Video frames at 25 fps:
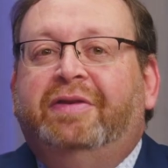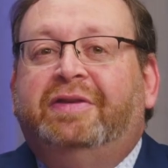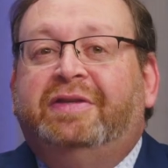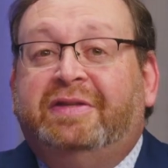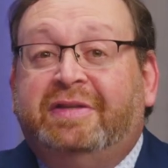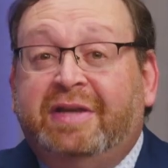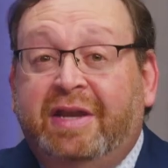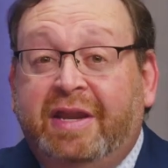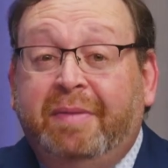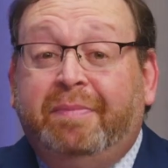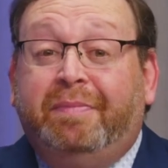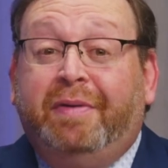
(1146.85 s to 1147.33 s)

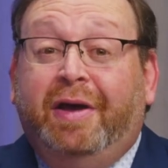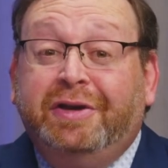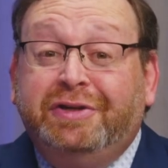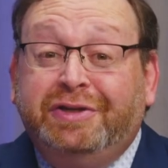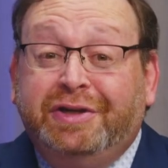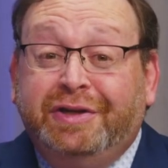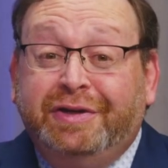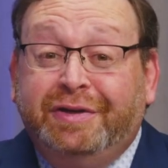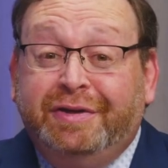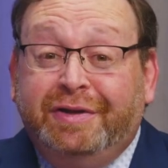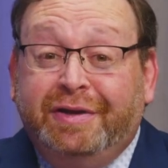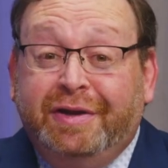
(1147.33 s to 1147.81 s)
city
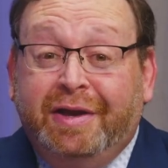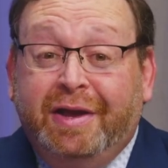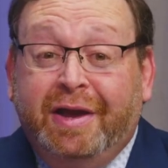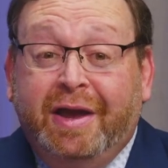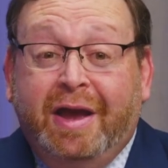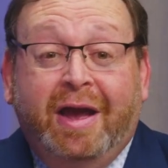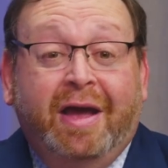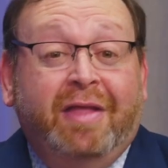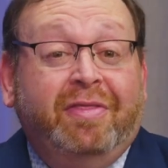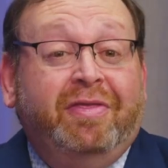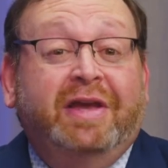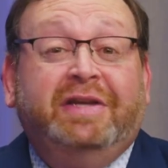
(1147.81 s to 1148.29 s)
budget,
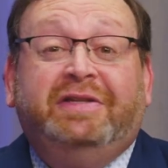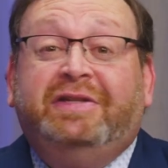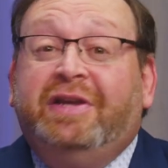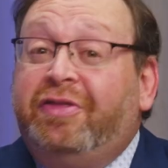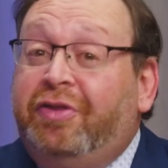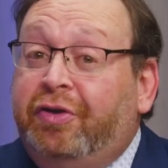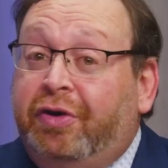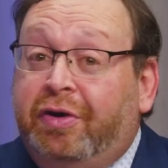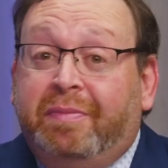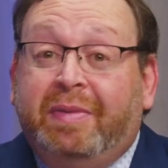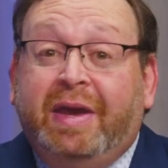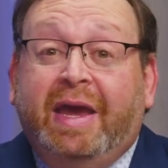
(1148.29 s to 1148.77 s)
they said
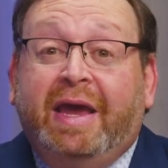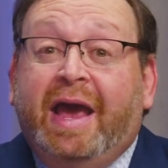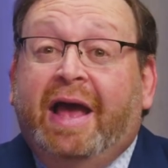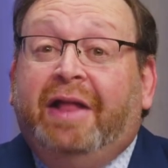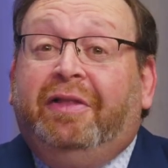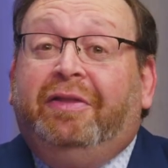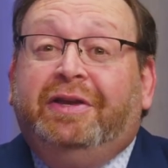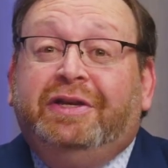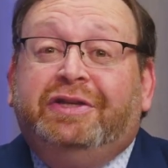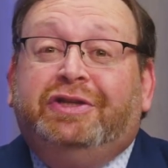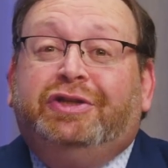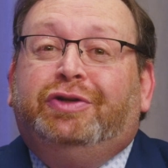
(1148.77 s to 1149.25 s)
they're going to be
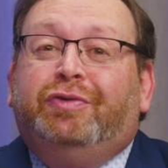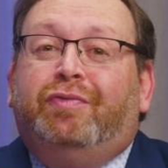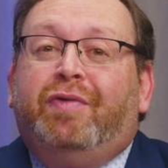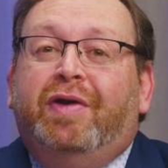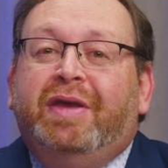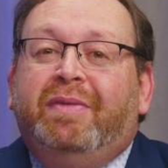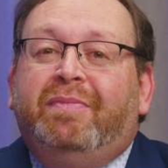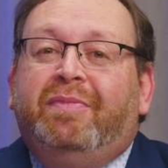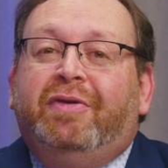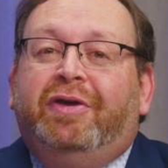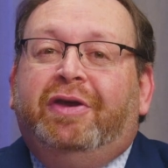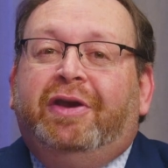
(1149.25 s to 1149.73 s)
at least
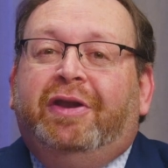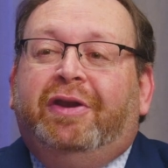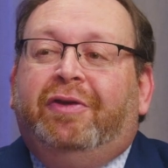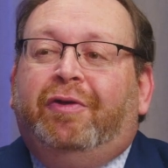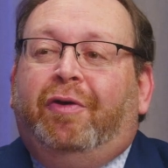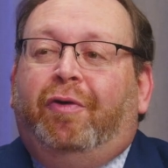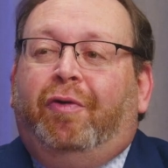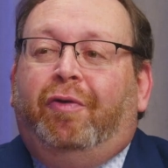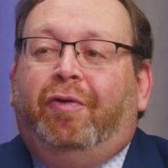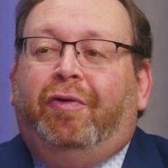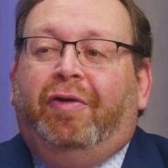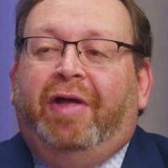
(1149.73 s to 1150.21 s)
$20 million in the
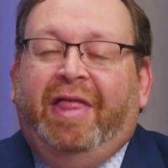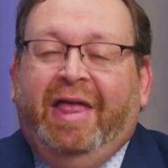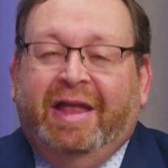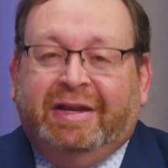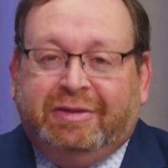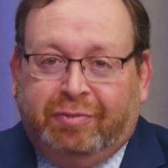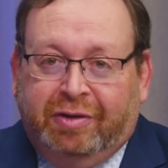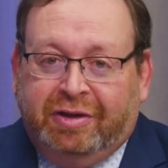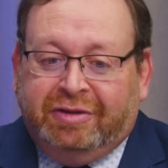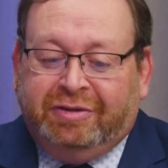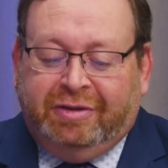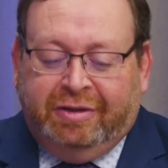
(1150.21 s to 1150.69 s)
hole.
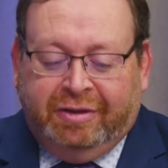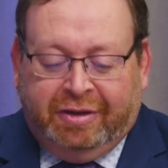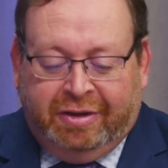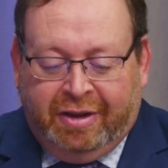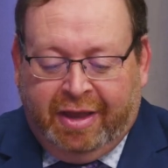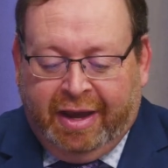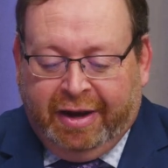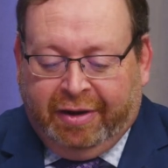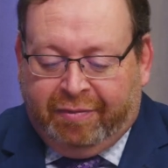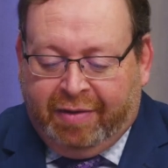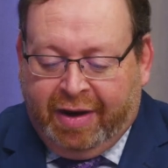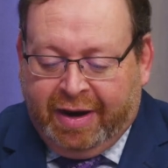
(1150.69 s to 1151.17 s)
That's what it's looking
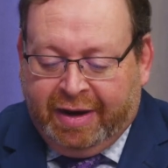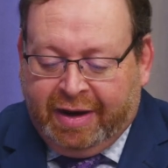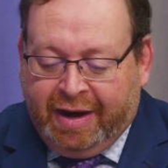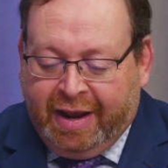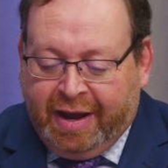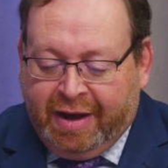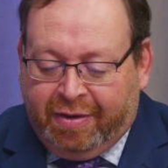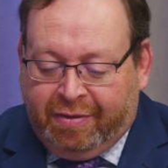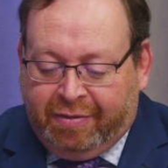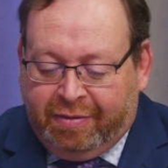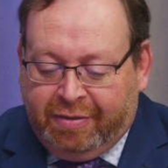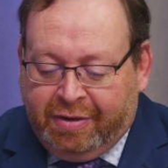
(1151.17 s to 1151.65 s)
like right
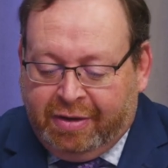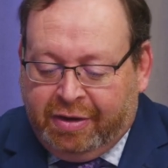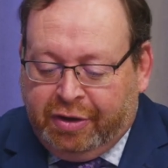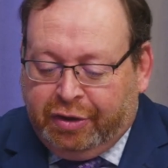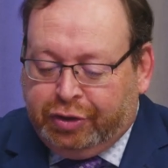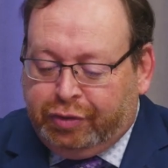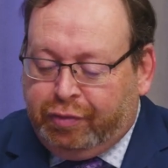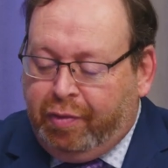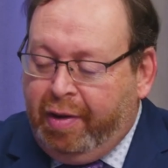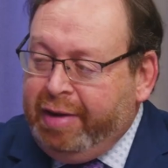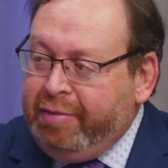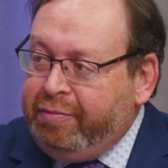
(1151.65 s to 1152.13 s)
now.
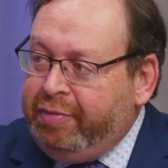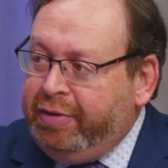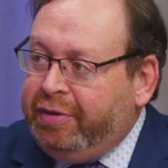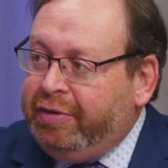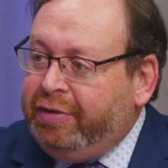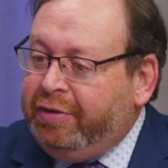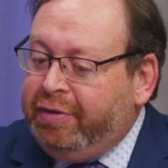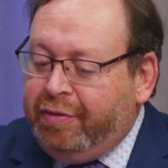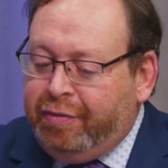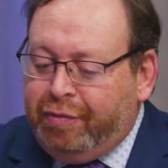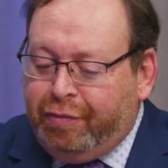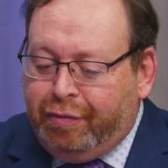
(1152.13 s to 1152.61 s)
So I want to
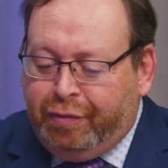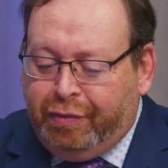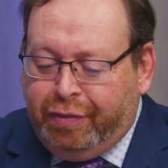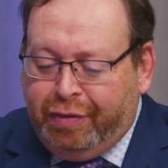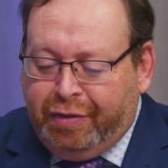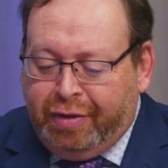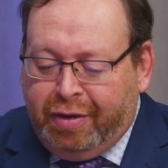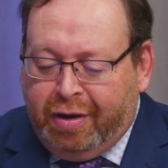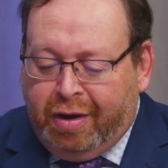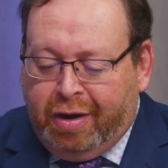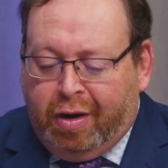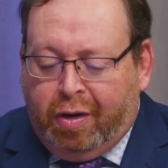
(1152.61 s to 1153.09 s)
know,
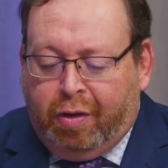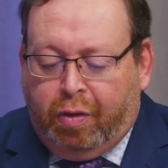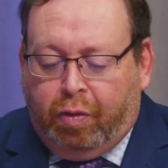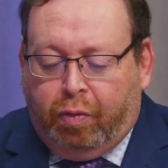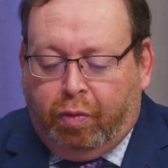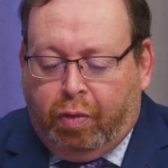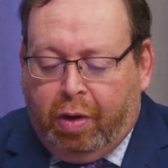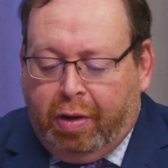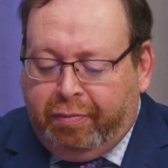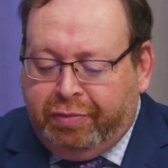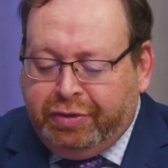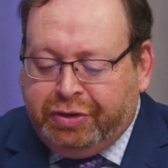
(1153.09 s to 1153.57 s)

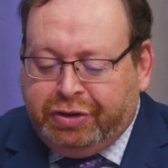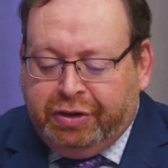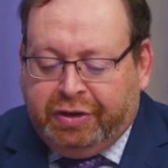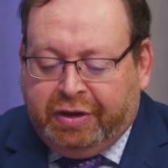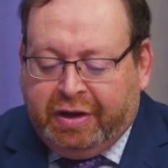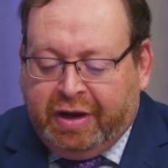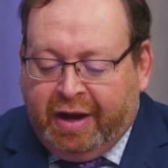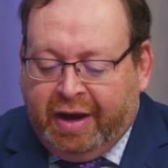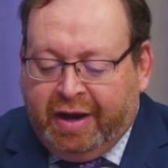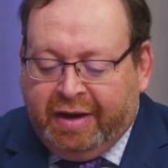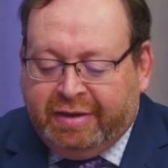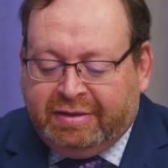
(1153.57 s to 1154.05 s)
what would you
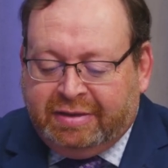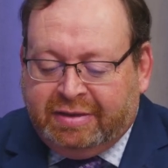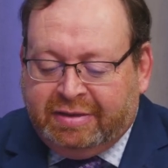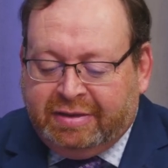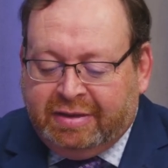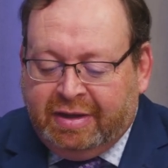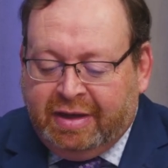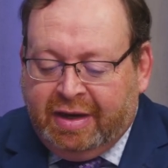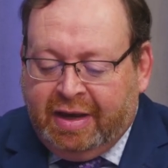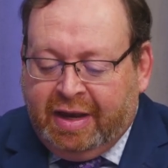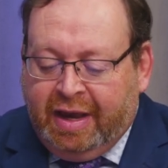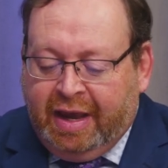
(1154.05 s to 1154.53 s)
cut?
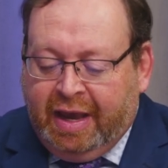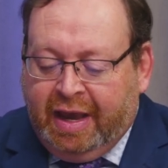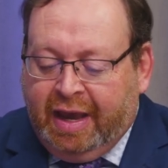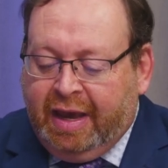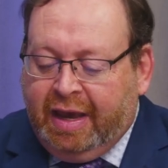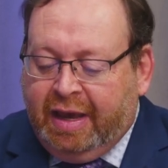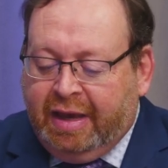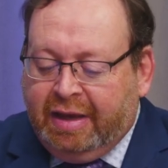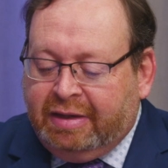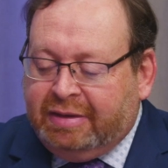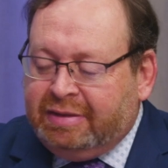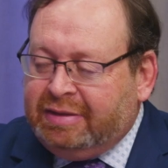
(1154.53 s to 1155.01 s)

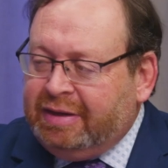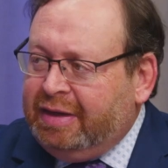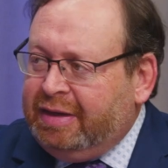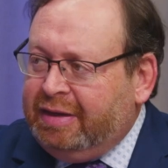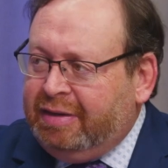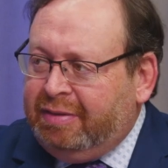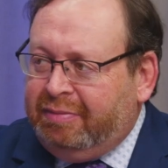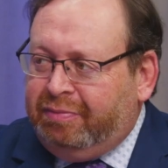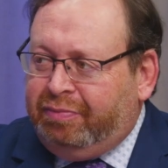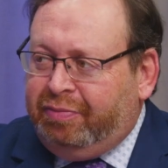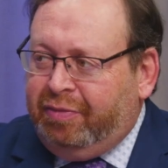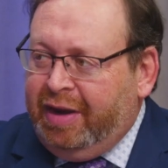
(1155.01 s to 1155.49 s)
And
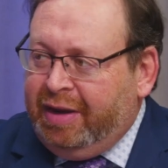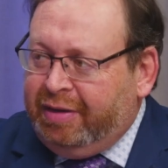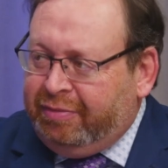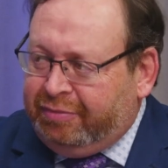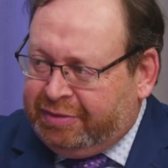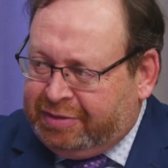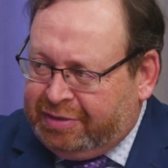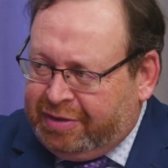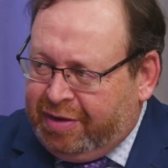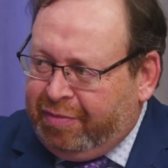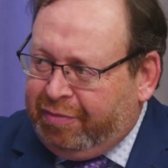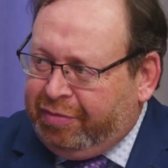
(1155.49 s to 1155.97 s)
Brandon, we'll
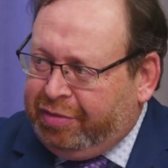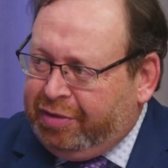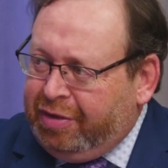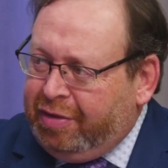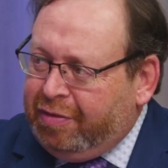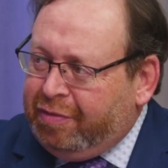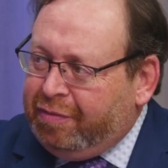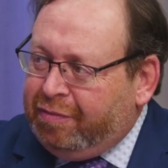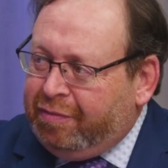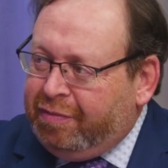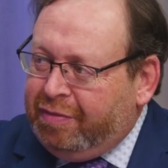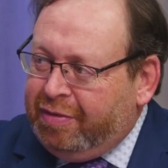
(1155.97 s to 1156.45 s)
start with
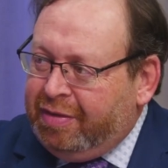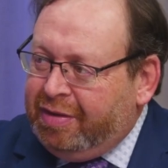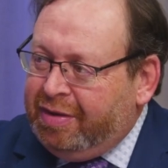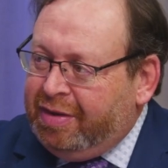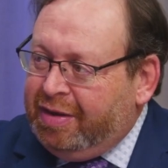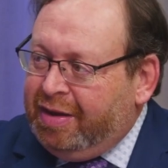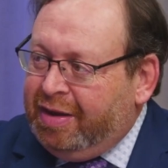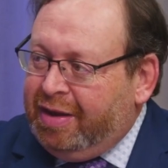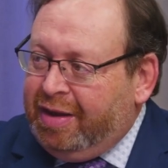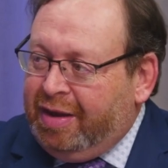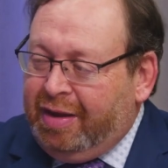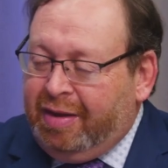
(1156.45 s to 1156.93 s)
you.
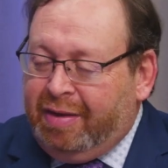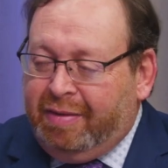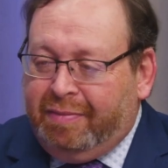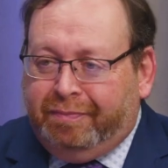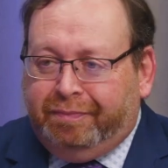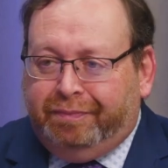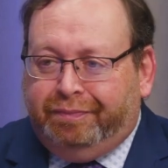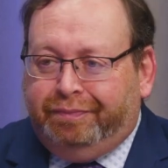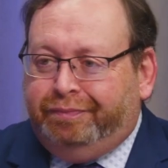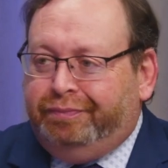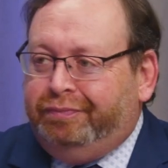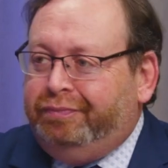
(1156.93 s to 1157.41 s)

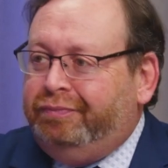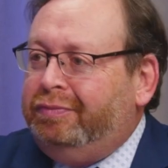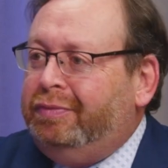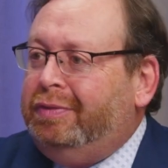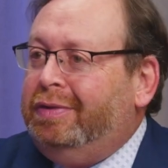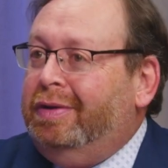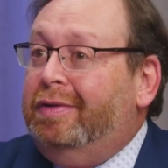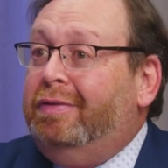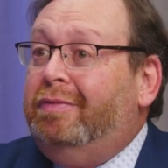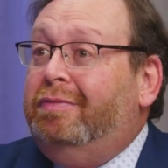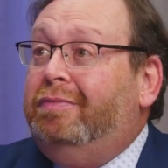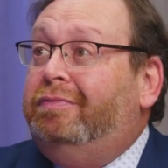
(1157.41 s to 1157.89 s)

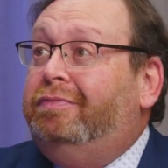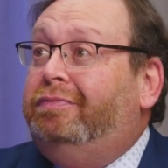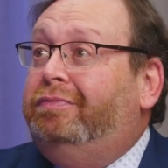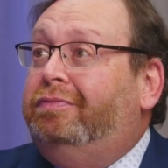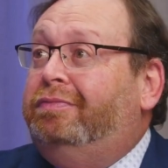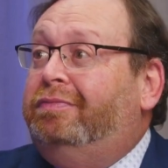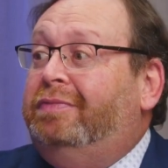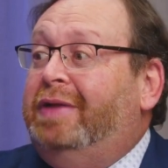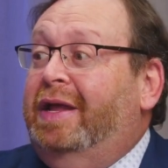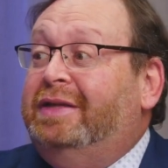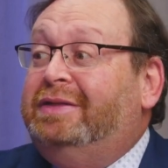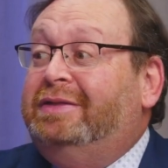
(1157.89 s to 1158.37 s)

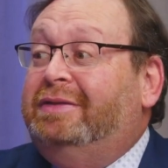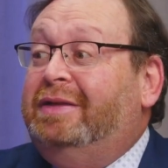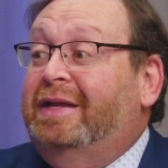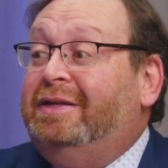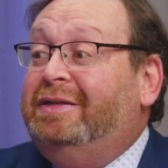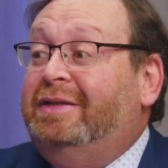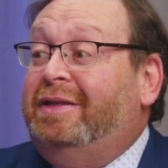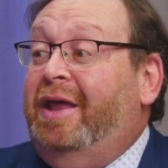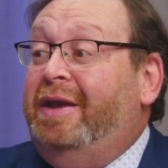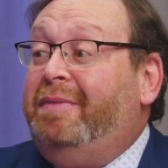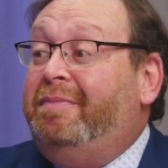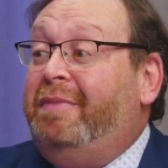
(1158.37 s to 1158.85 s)
That's
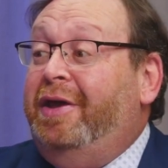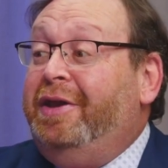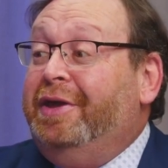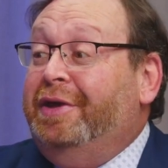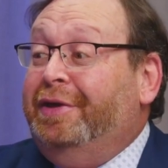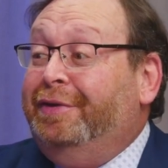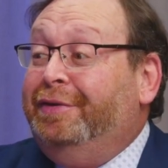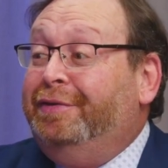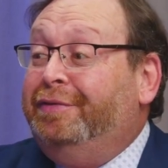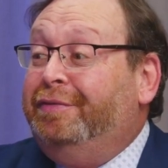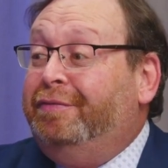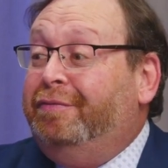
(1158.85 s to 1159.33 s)
a lot of
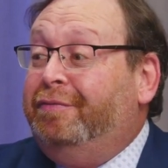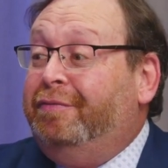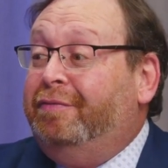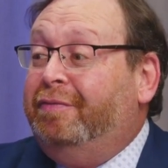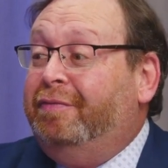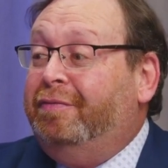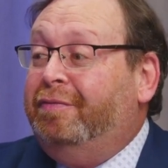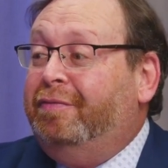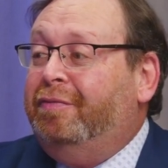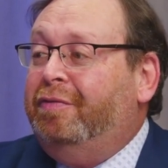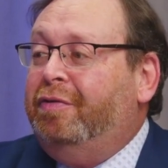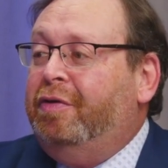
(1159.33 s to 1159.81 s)
money.
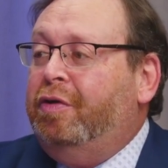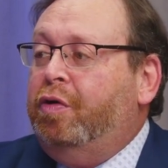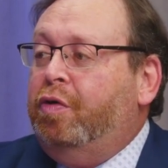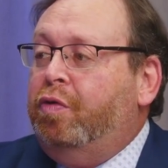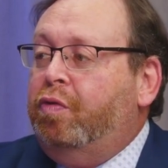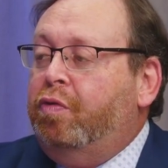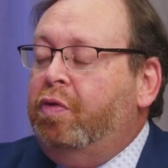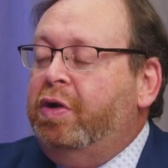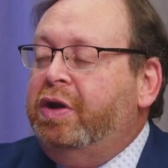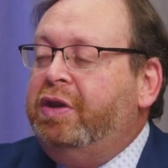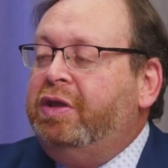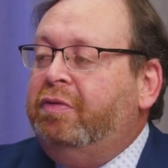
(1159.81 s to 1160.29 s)

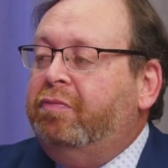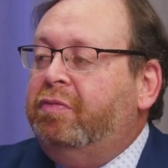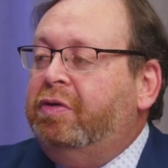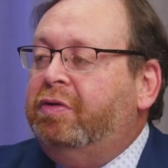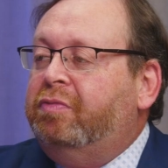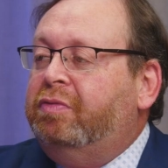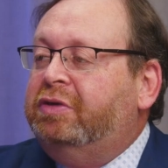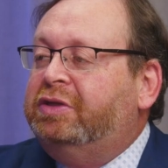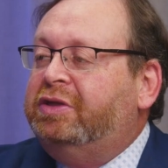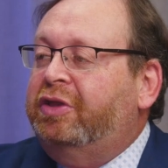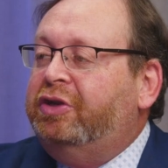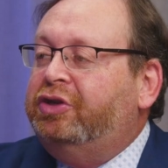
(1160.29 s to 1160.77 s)

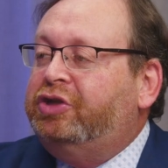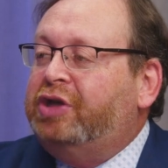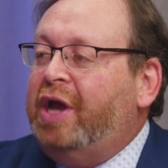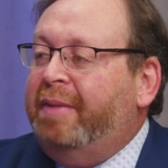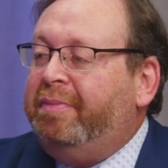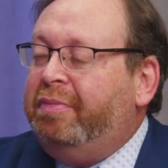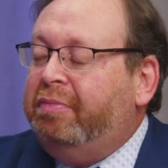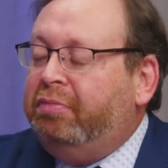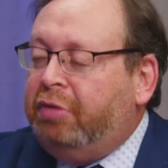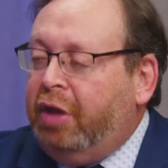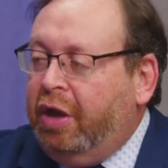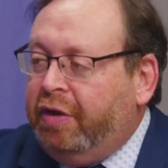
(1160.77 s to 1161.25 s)
What's on the
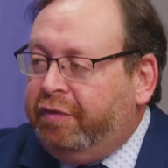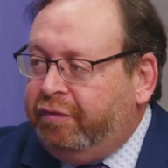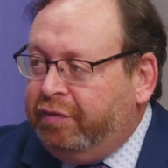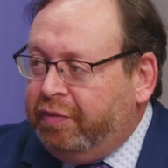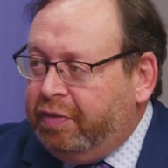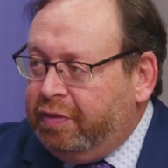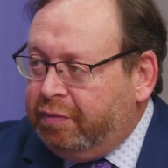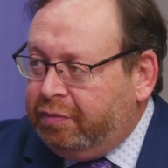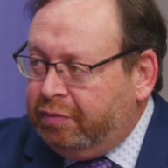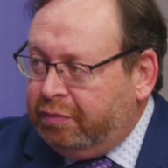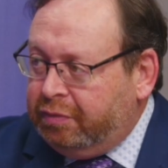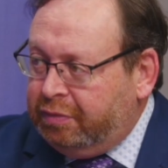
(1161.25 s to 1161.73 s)
chopping block for
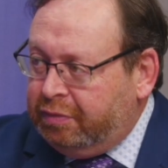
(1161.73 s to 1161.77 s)
you?